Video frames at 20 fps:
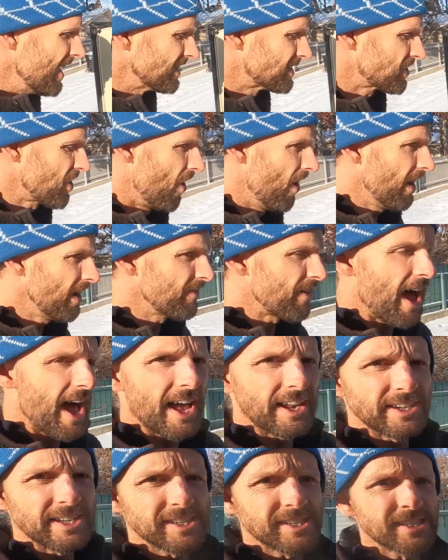it's kind of
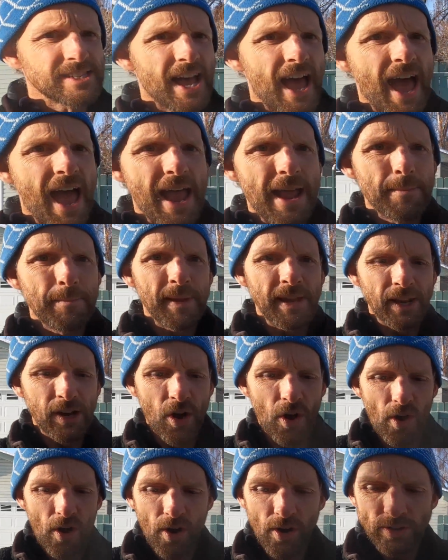hard to say
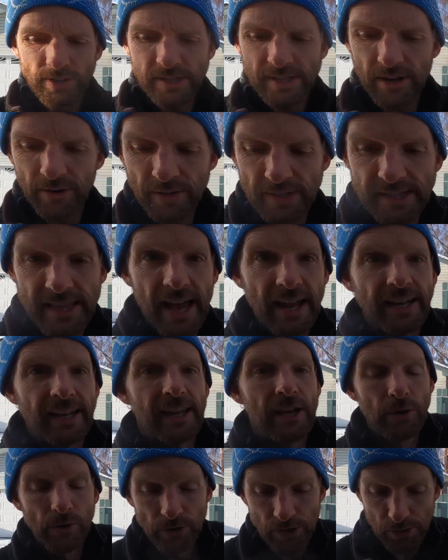because there is that
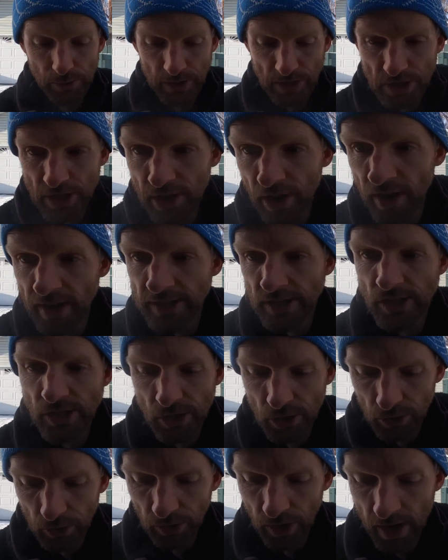kill switch that I
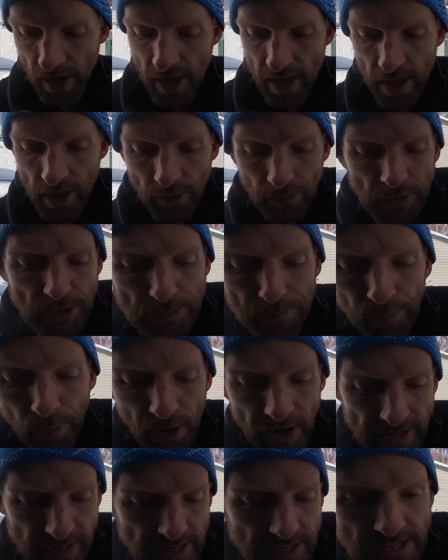installed, which
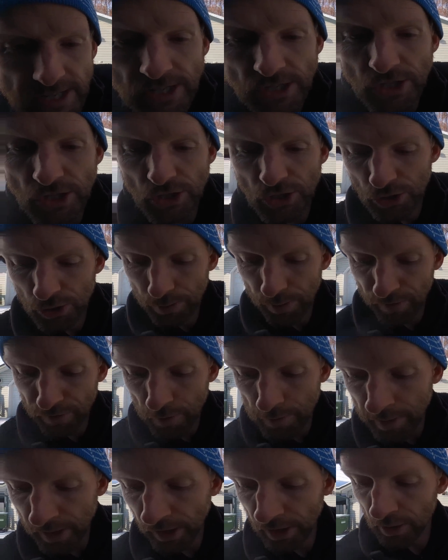Brendan isn't super
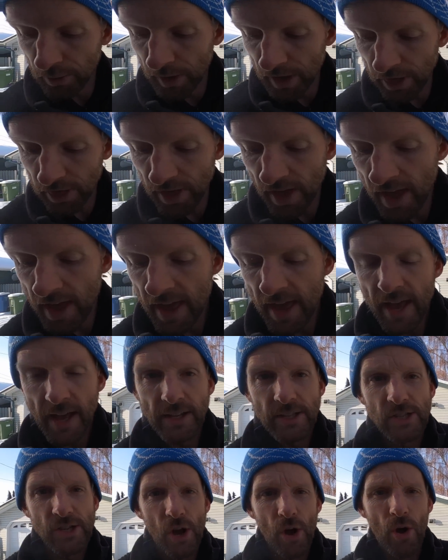familiar with.
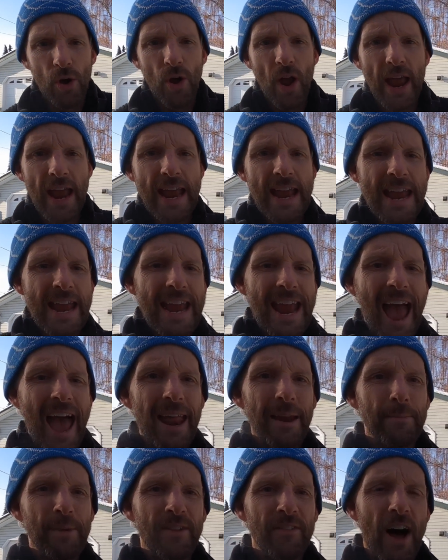And so he
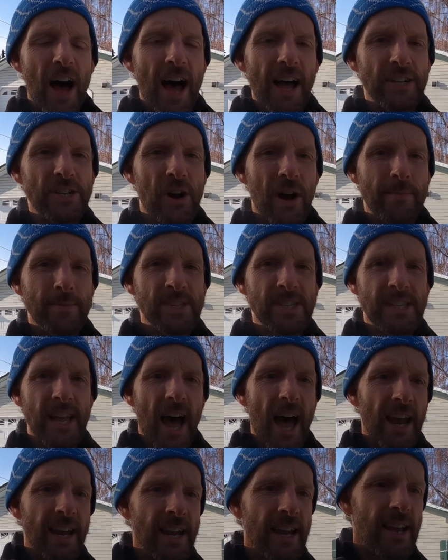had a bit of a hard time
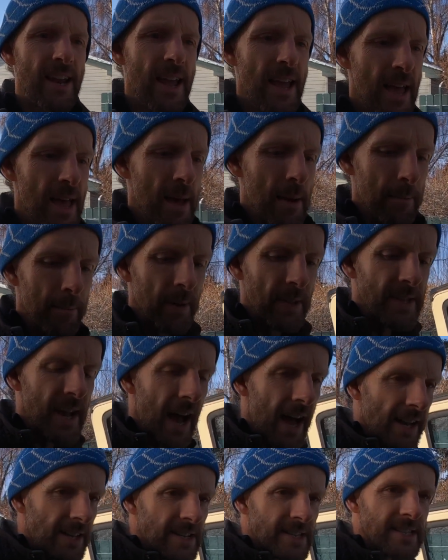starting it, but it's
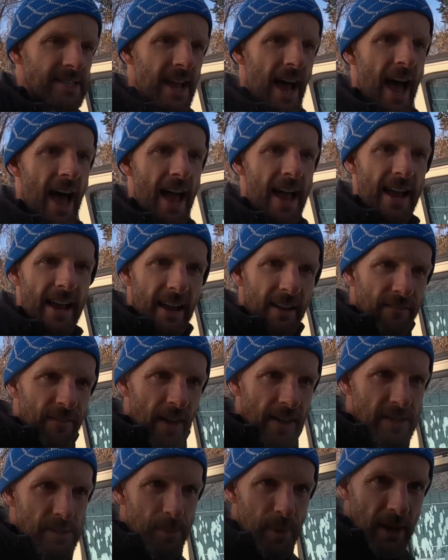hard to say if
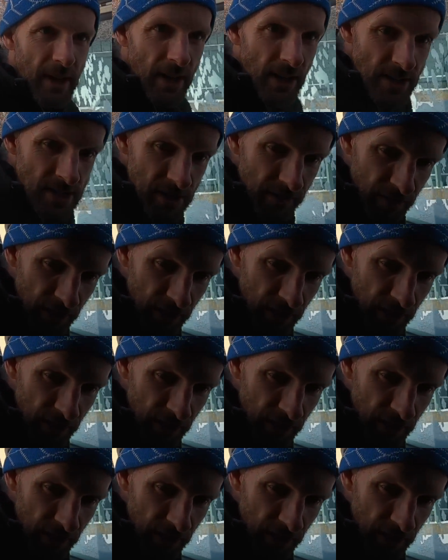that's because